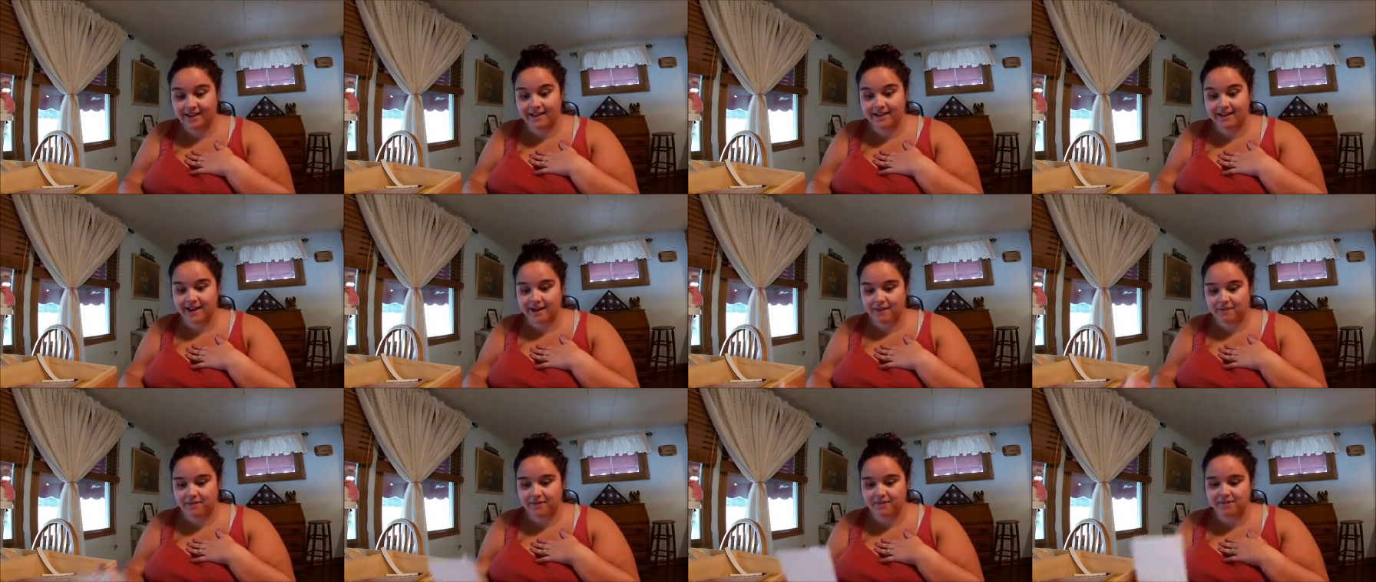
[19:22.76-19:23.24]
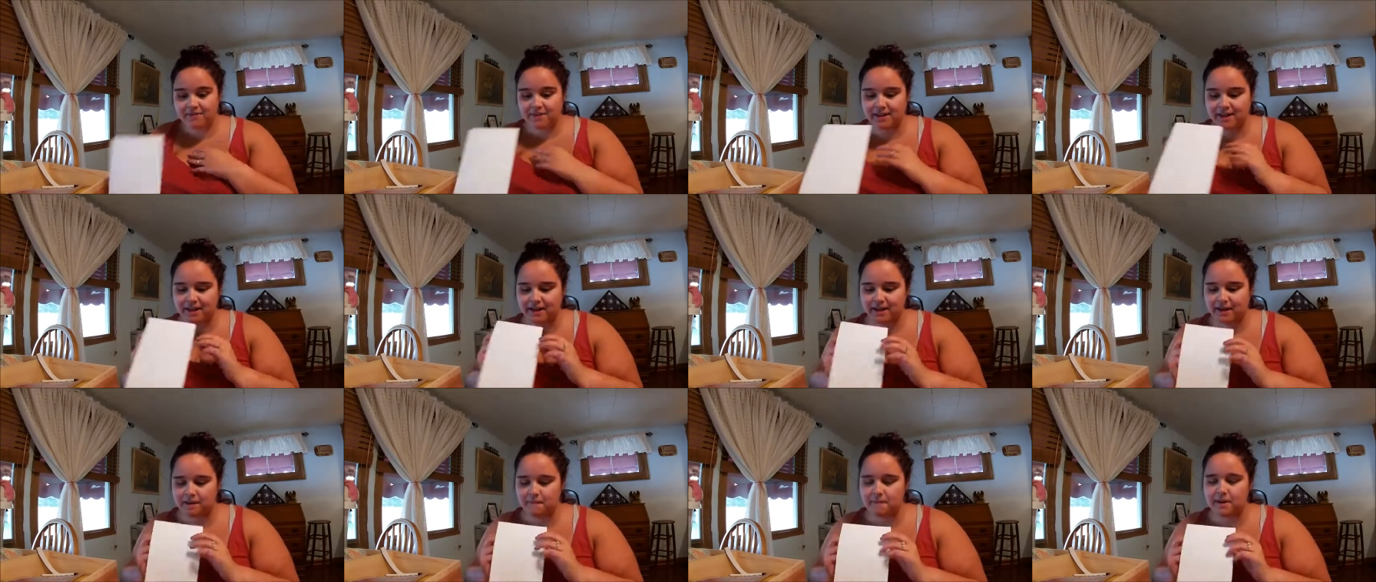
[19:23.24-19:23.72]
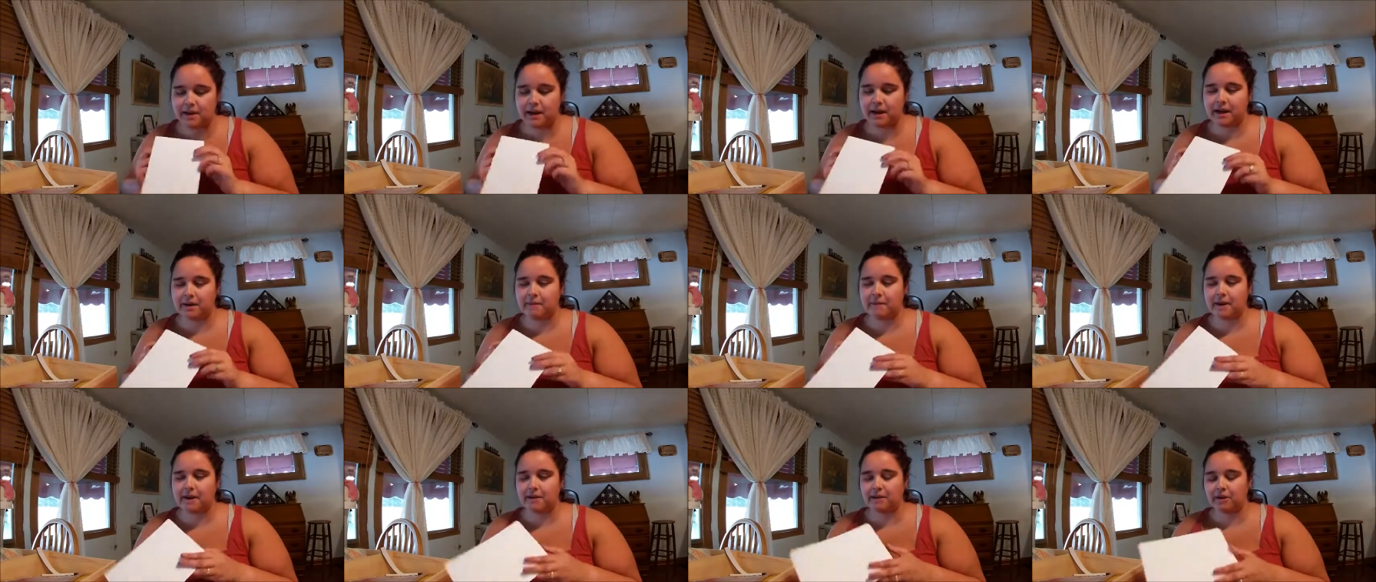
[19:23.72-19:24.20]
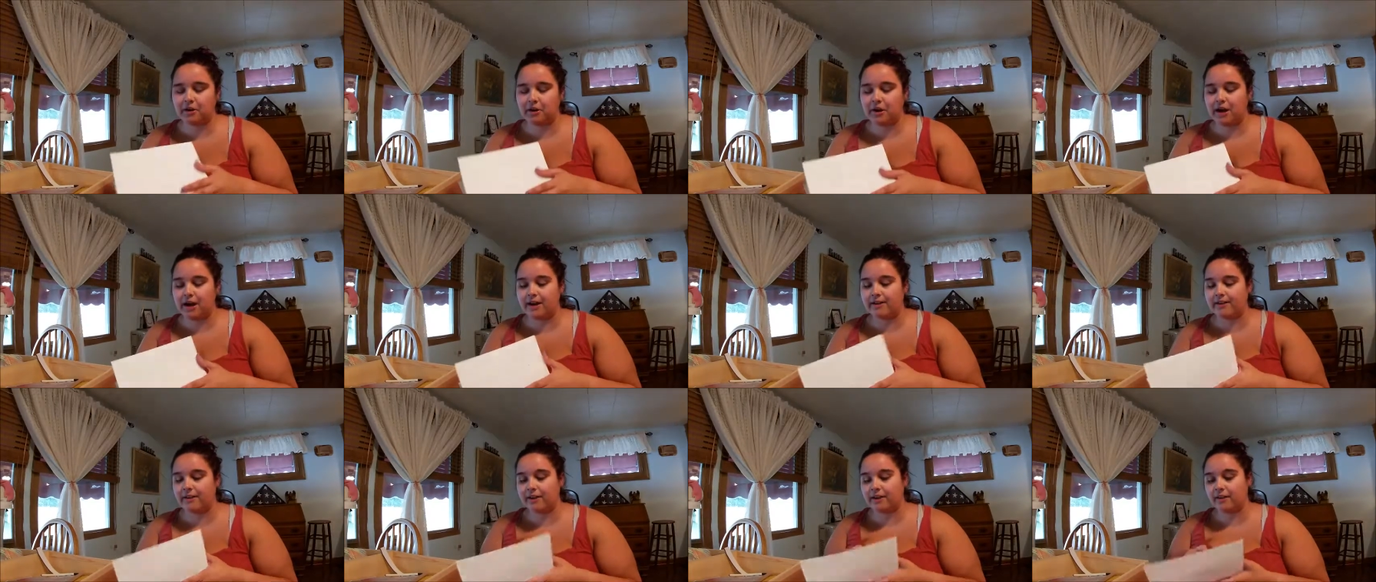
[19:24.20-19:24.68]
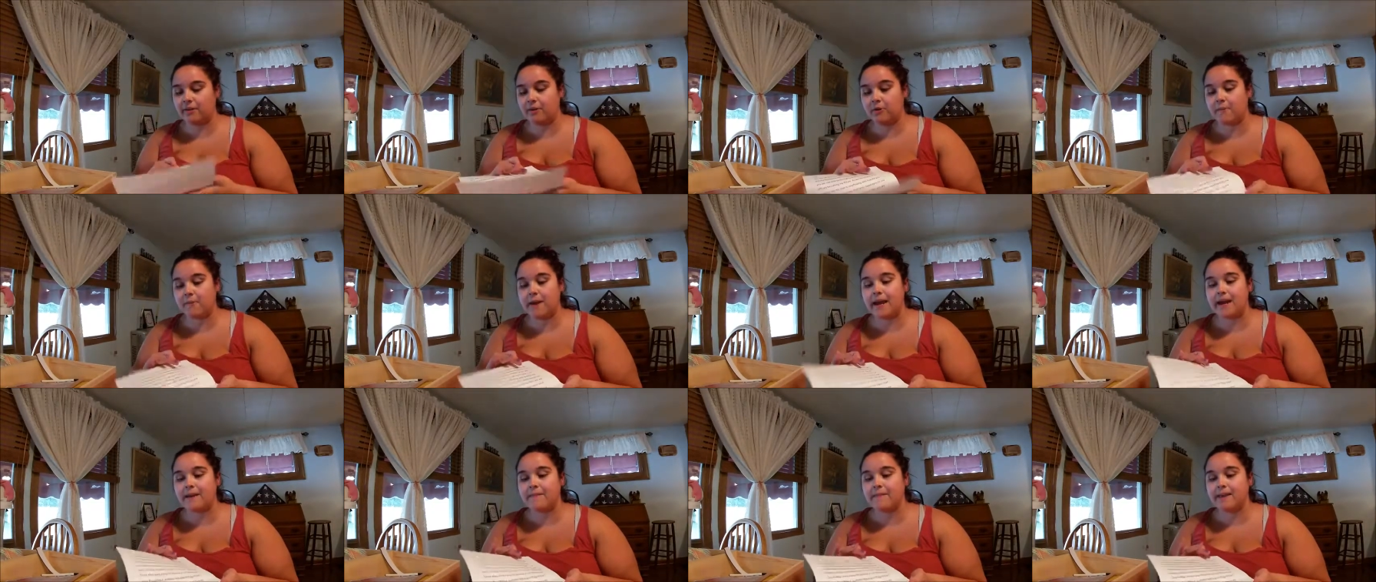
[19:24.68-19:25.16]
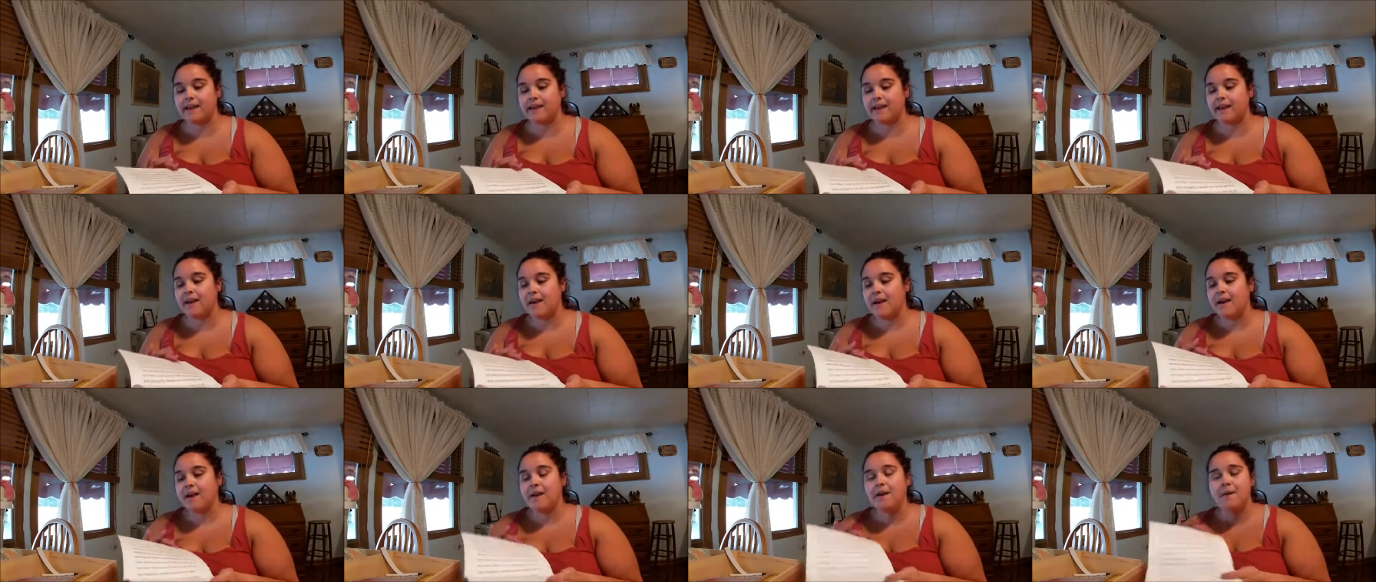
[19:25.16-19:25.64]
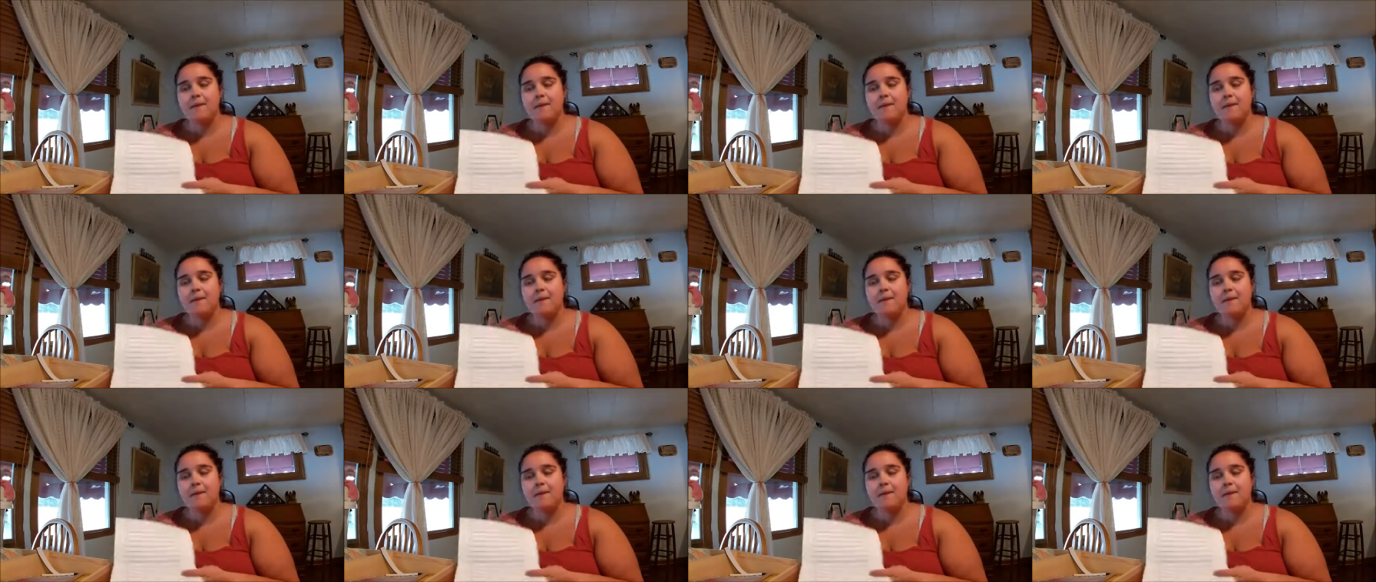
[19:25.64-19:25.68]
and I was reading them and I about cried like a little baby.